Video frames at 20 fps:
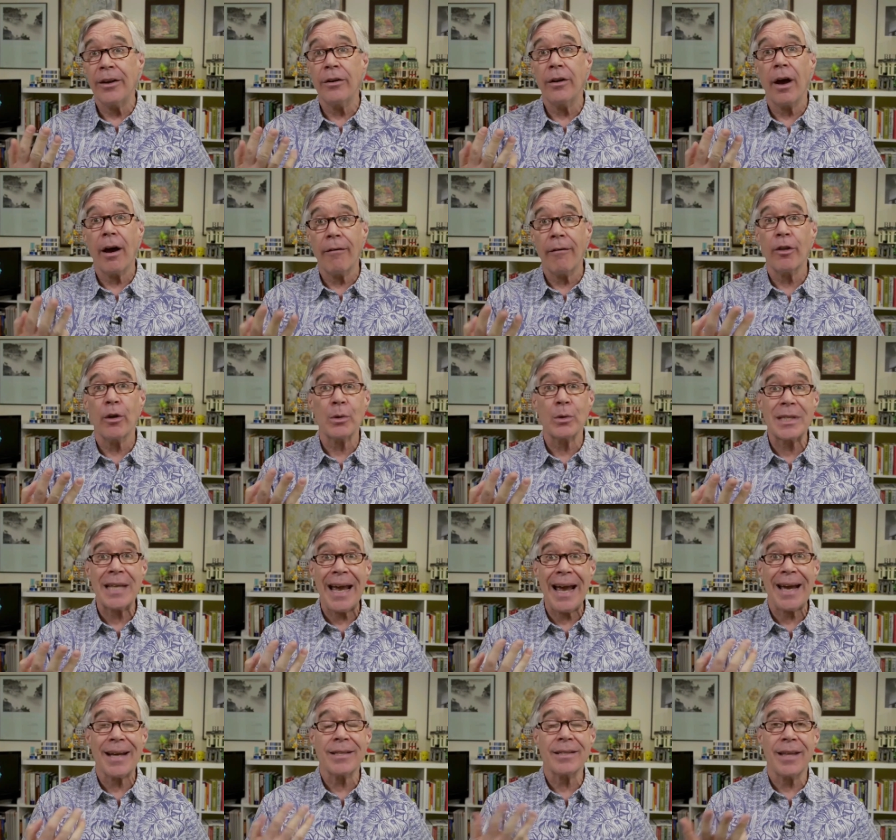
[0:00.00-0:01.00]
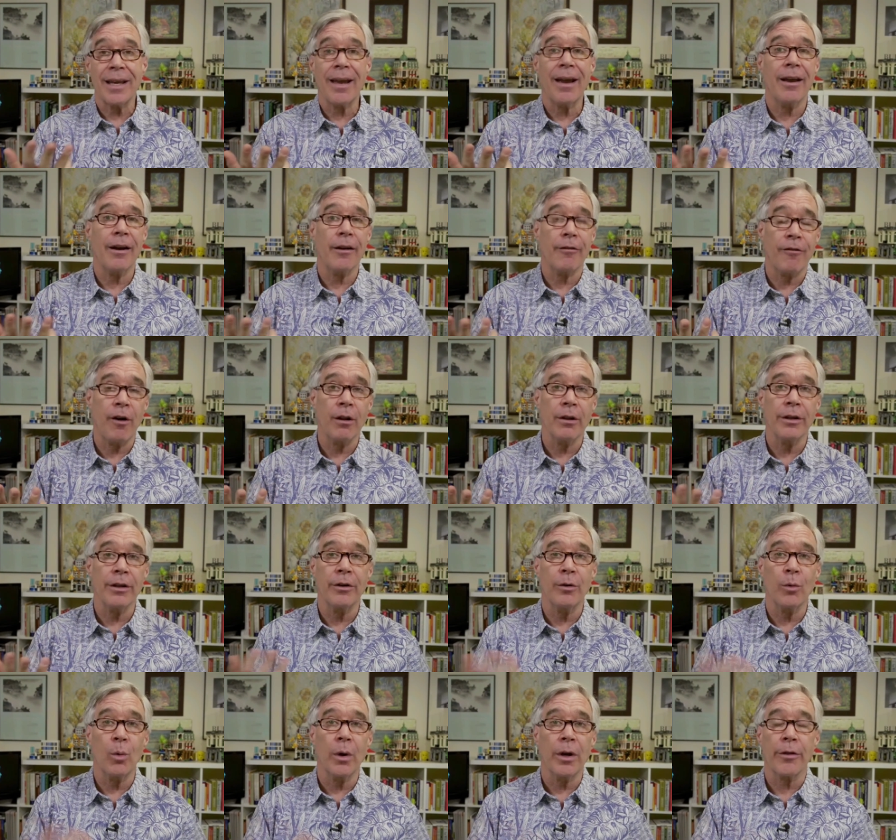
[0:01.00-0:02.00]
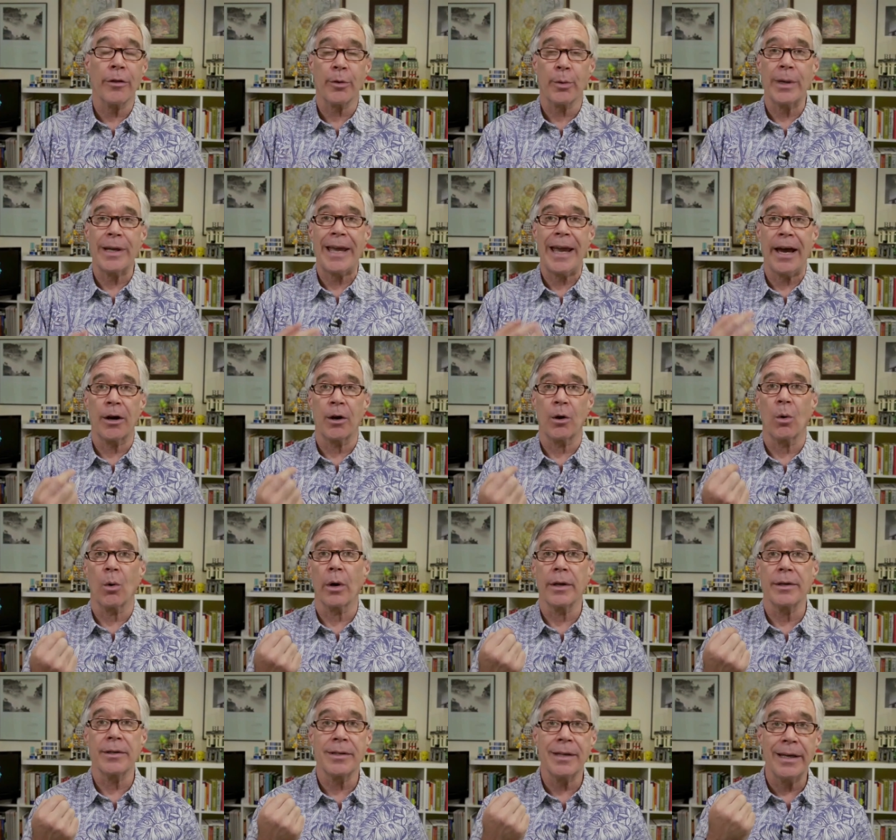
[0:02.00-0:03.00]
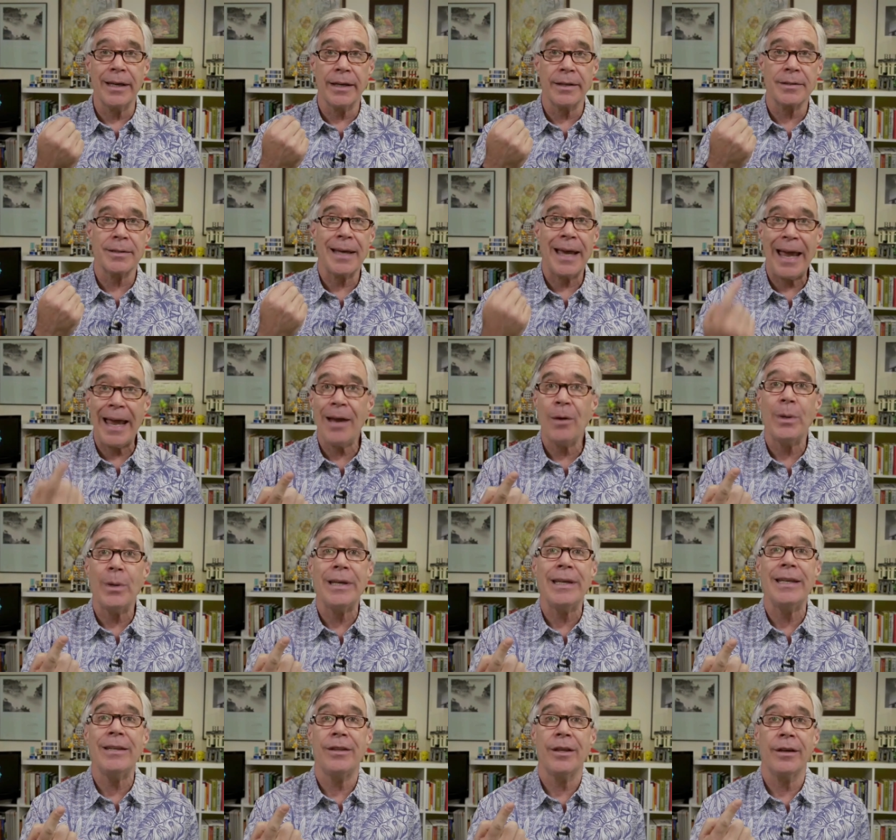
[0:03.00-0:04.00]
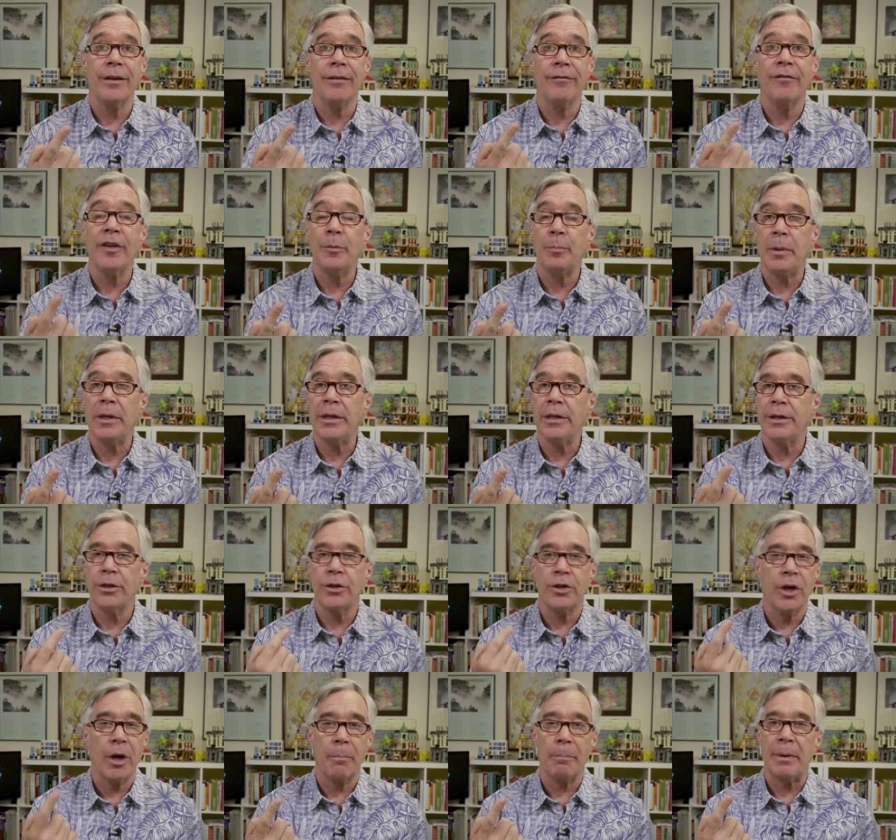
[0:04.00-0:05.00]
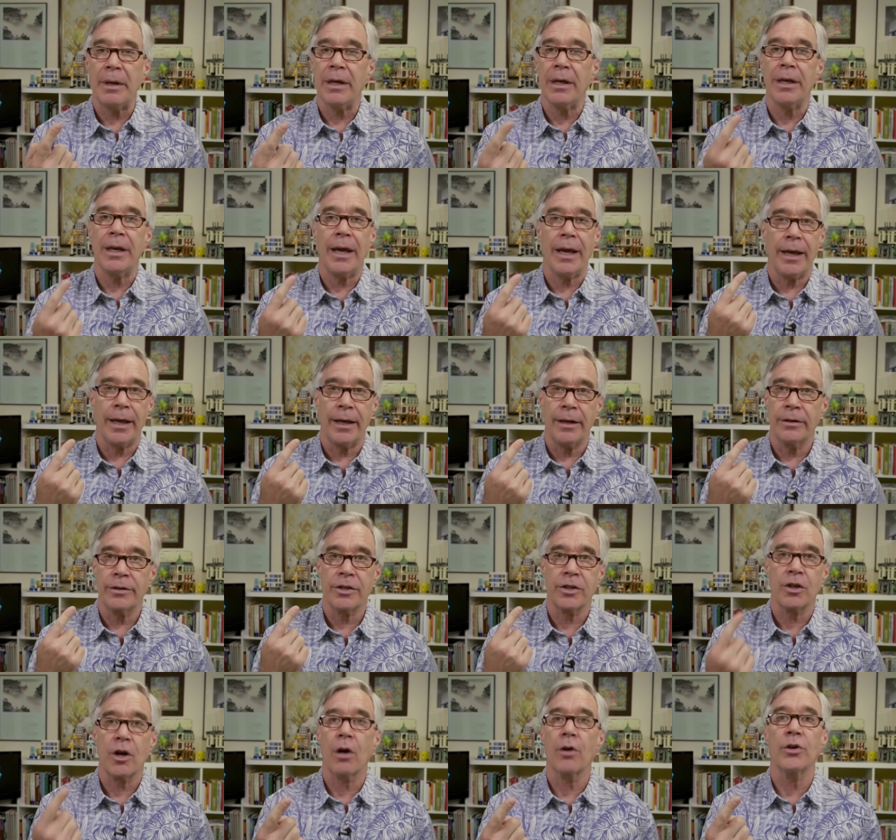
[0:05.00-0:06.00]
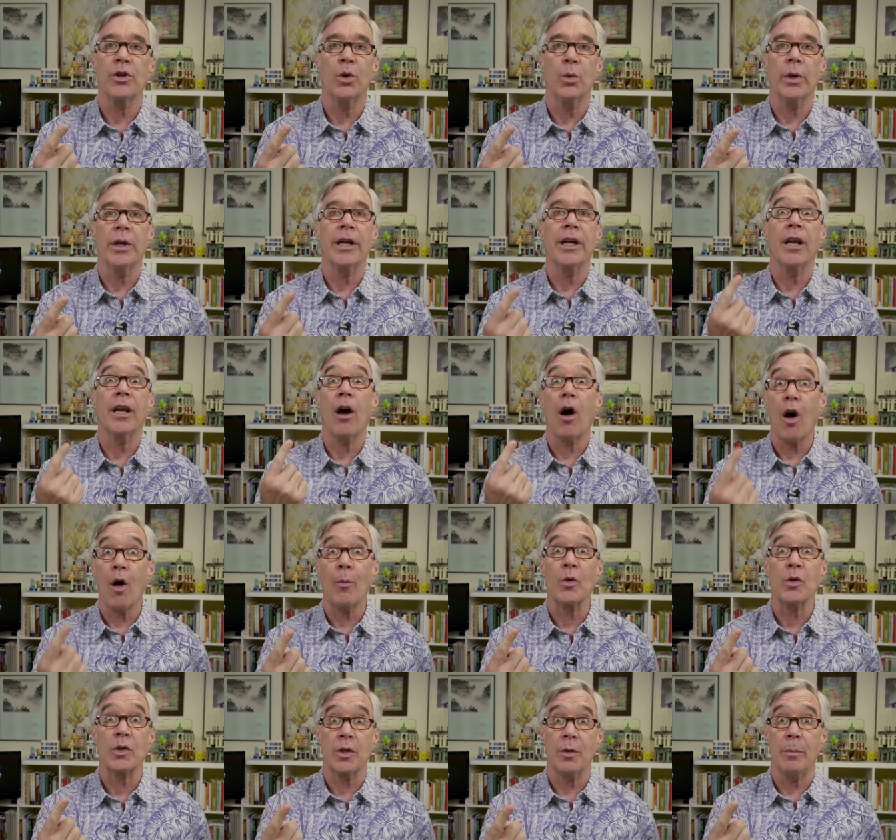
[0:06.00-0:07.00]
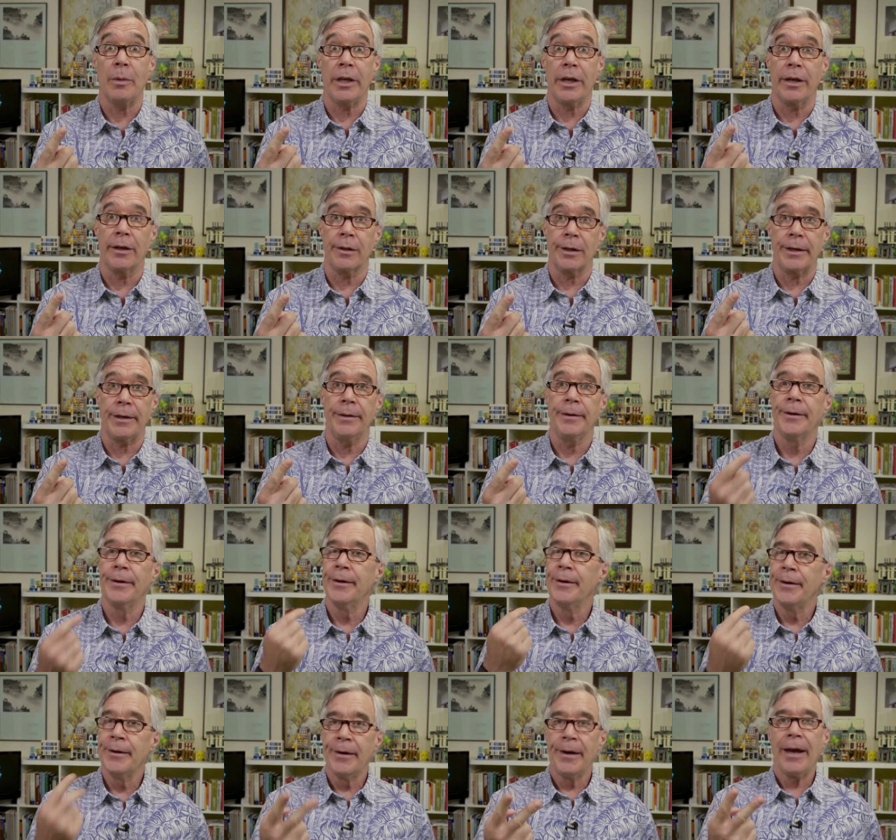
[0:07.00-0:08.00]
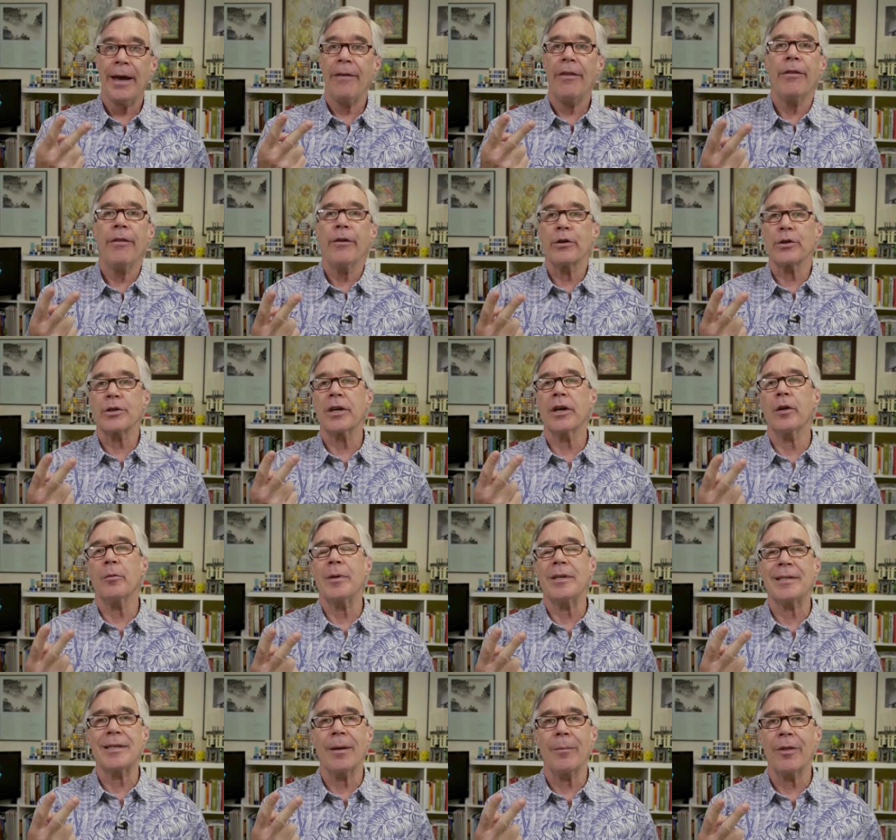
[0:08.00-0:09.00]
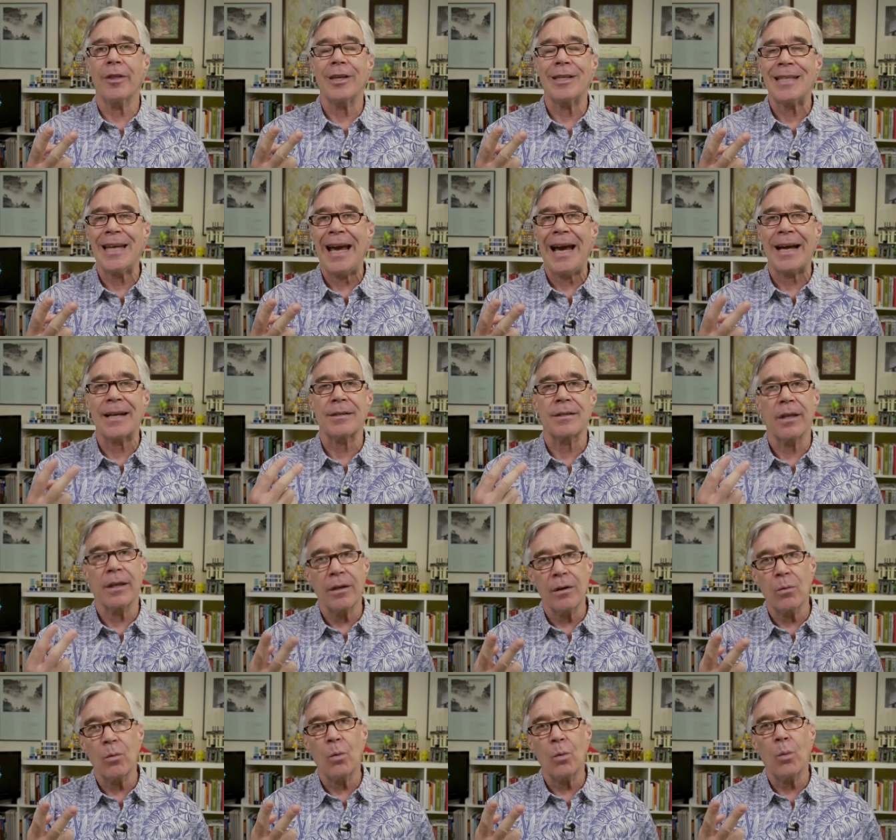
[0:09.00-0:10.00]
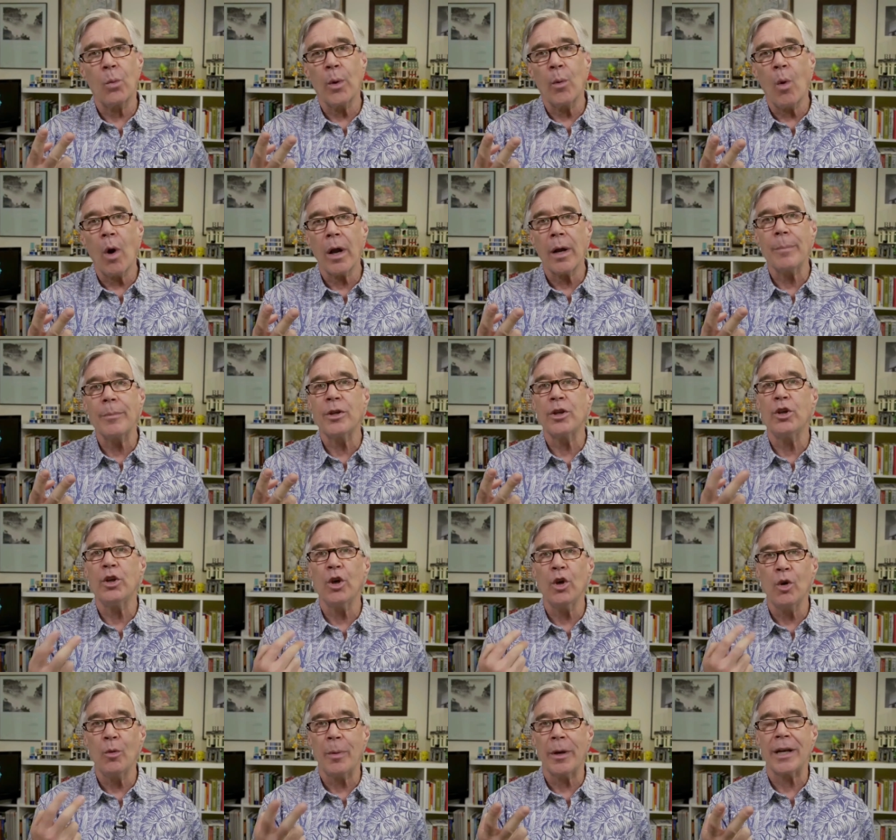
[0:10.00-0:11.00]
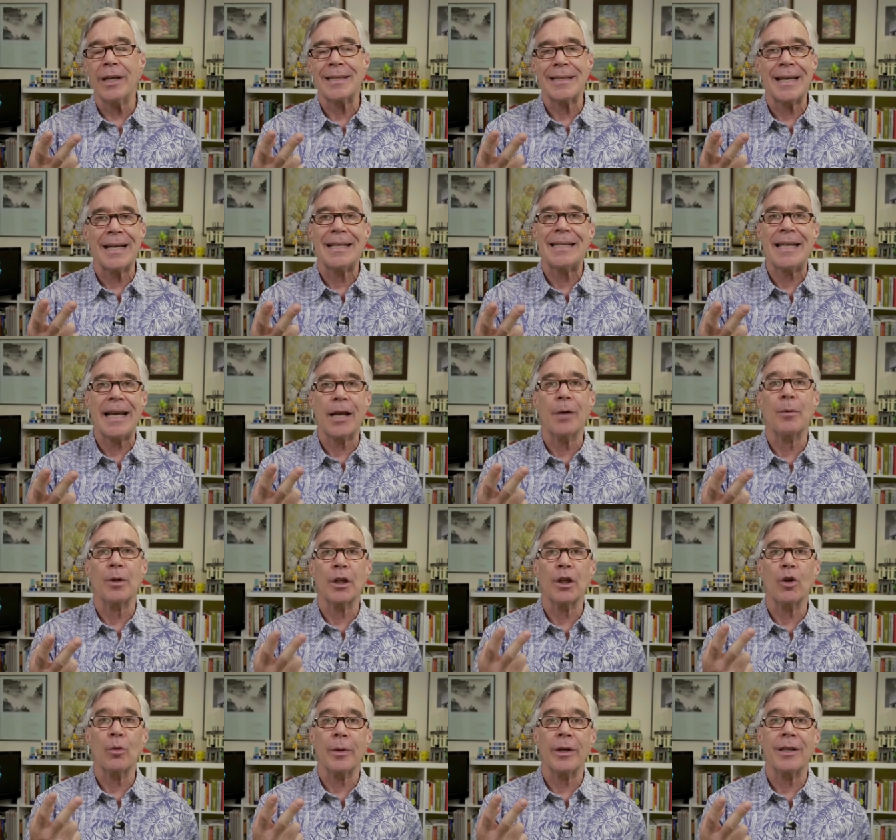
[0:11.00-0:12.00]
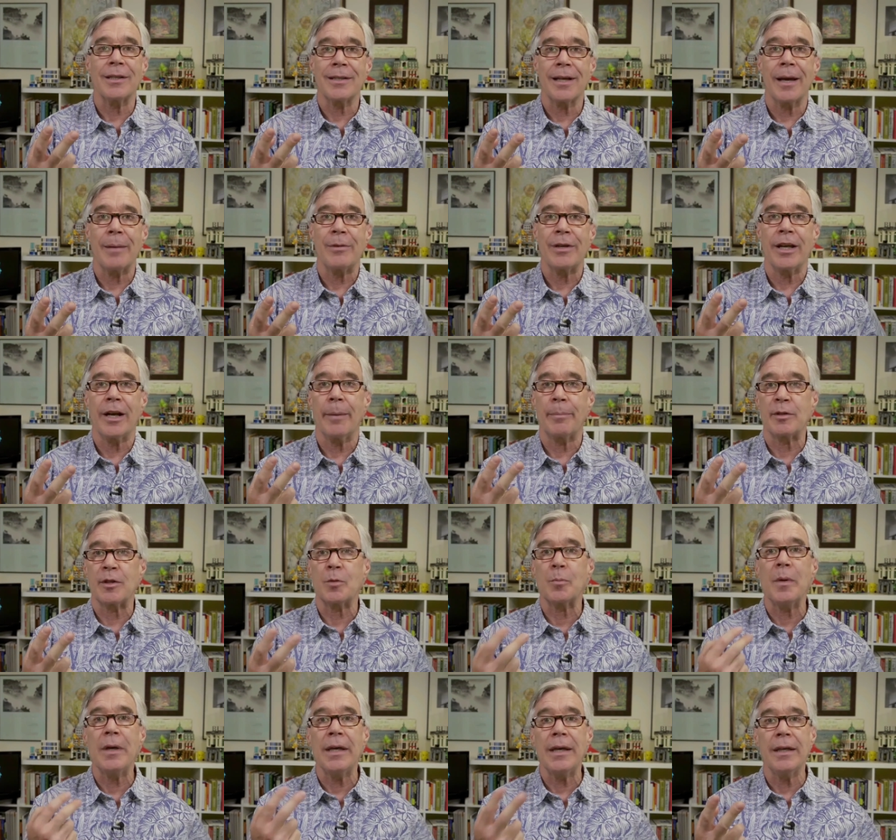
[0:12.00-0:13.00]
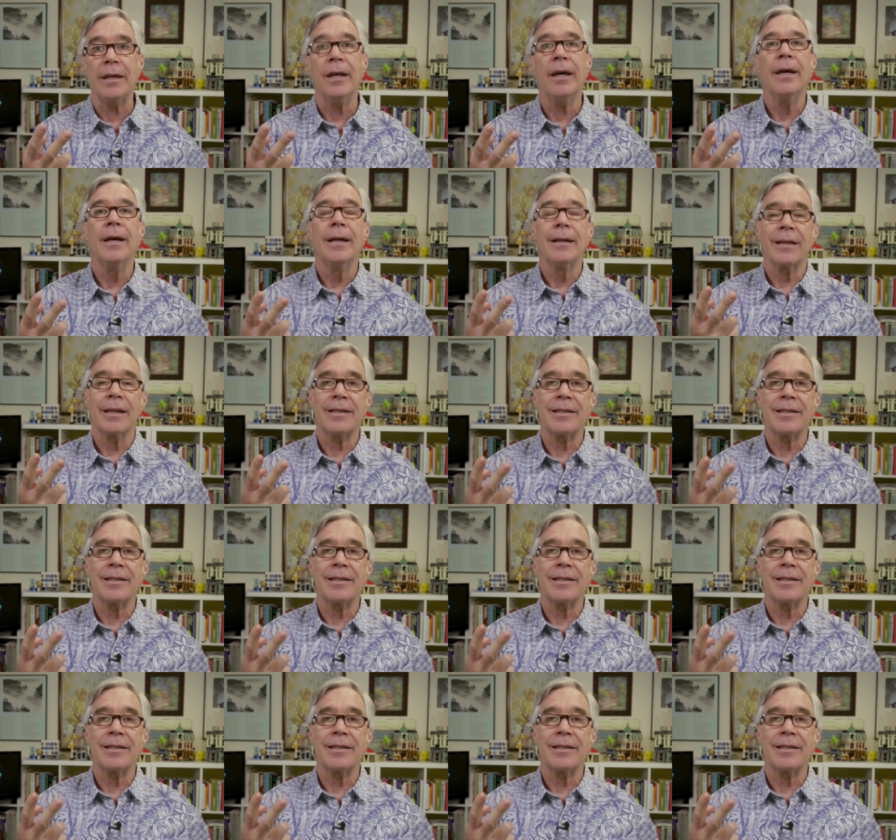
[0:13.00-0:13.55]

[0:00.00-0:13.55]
And of those tasks, they kind of fall into one of three categories. It's, hey, we need the VP to jump in and start doing it almost immediately. And then there's going to be some of the tasks that we want them to do, but it's going to take them a little bit of time to get up to speed.